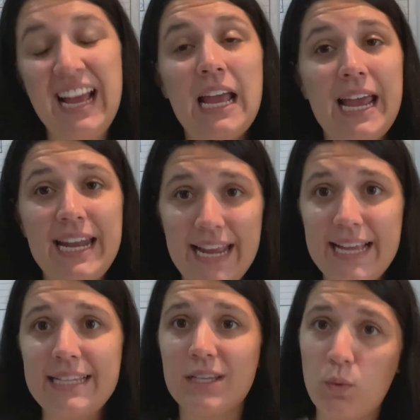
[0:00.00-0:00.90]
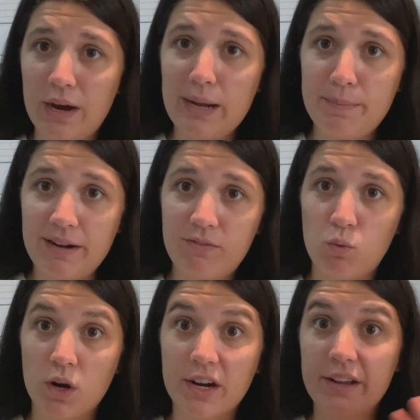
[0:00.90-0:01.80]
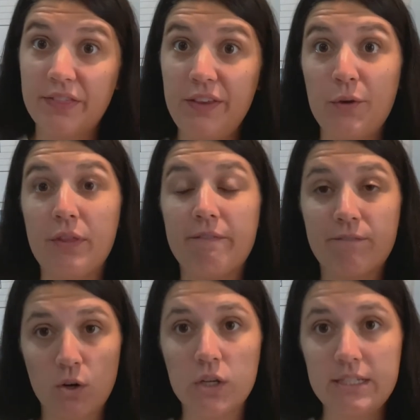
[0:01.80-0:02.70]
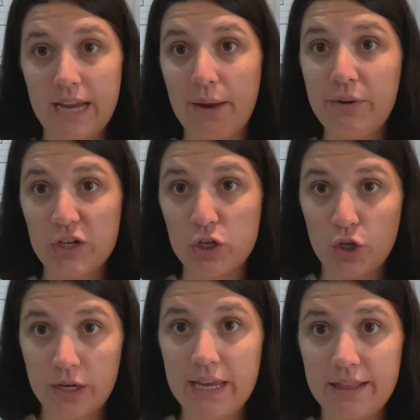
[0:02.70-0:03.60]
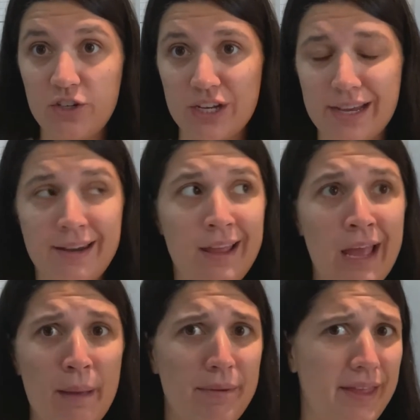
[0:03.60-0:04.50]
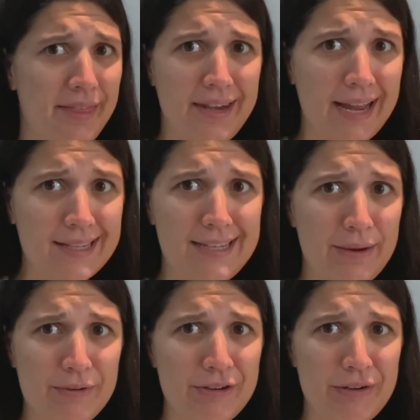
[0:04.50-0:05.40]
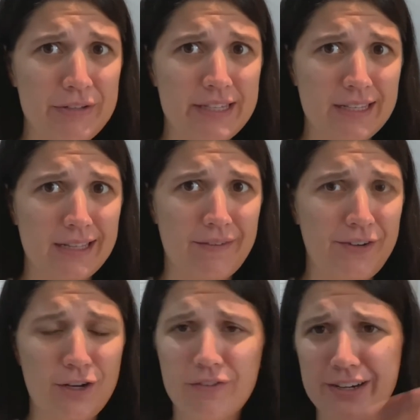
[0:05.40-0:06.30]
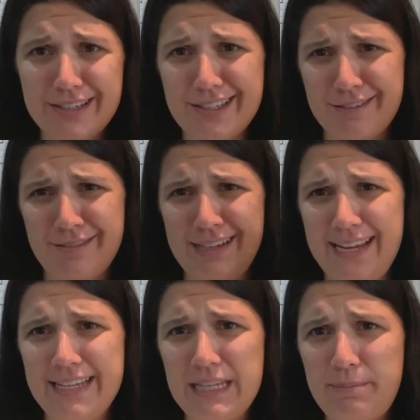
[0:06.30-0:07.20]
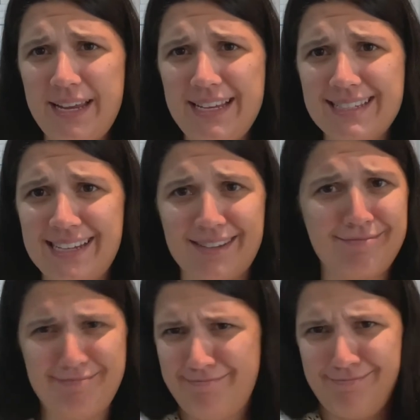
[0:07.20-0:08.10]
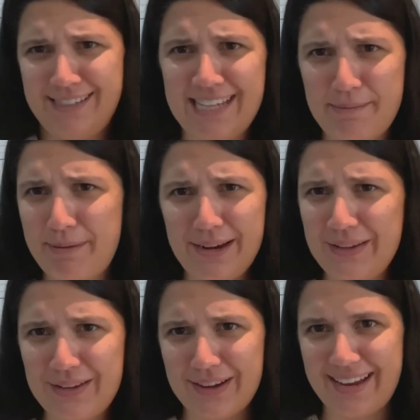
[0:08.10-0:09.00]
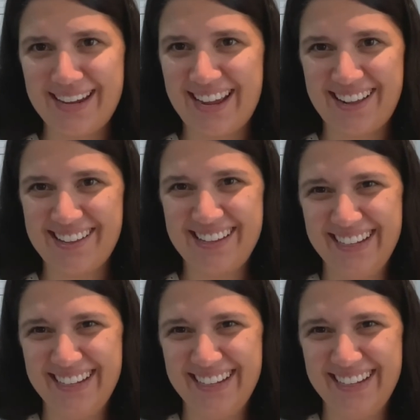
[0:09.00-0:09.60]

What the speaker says: It is quite a bit of work, the first day when you're cooking the chicken, but then the next day when you're using the leftovers, easy peasy. It's like barely cooking it out.